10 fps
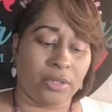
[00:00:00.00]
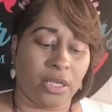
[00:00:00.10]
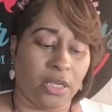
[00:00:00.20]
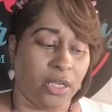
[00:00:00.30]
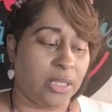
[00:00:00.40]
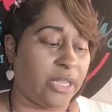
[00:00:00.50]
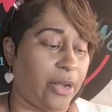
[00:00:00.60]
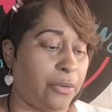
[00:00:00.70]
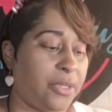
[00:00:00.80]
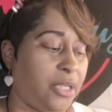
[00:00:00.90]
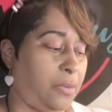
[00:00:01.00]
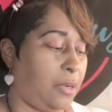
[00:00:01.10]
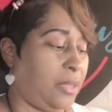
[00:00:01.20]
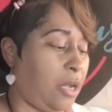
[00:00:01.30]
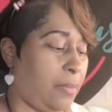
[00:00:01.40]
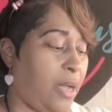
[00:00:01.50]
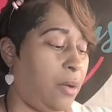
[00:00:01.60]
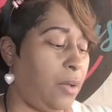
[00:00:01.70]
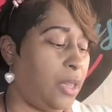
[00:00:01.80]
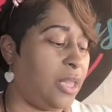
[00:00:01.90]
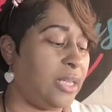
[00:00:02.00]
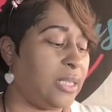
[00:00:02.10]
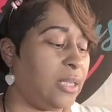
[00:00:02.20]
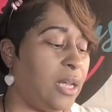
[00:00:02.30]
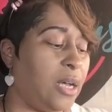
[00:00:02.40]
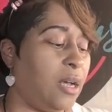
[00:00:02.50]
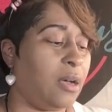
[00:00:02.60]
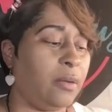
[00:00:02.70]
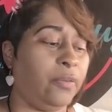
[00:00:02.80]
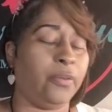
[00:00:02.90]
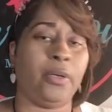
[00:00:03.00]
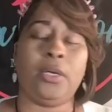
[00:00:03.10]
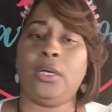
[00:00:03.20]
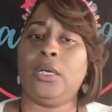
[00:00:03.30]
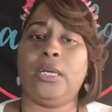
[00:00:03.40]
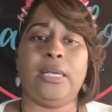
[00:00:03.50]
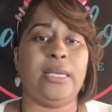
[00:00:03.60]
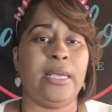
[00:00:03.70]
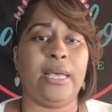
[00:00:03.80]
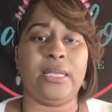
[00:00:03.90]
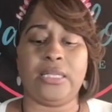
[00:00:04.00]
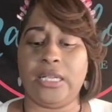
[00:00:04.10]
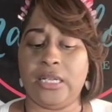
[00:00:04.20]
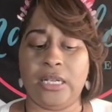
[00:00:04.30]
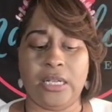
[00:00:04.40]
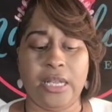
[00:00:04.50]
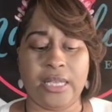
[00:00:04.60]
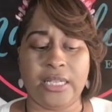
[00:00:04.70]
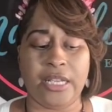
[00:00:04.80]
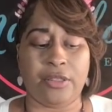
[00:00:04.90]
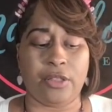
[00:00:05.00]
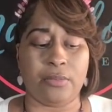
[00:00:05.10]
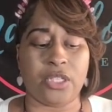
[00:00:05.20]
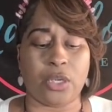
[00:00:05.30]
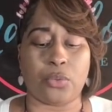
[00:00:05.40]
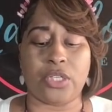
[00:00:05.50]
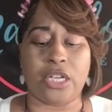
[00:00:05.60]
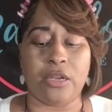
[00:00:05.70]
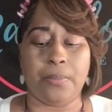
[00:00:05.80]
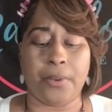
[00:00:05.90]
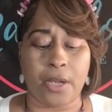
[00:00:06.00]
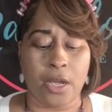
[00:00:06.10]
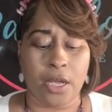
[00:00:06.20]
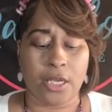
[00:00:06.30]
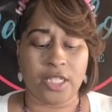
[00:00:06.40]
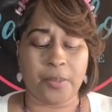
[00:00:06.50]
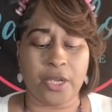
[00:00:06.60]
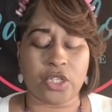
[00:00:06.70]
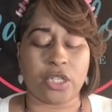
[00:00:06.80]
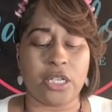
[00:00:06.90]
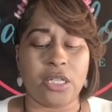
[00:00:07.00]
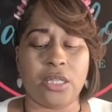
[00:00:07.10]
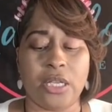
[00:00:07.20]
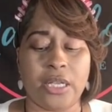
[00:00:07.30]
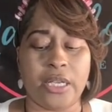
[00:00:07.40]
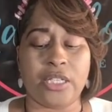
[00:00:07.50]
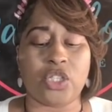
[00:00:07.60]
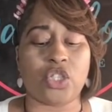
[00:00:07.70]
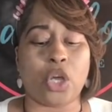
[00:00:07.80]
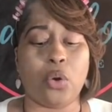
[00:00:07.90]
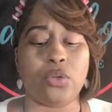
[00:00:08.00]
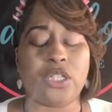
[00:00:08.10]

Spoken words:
was going to get a sacred. See what I'm talking about? This love, it has hit them so deep, especially it's so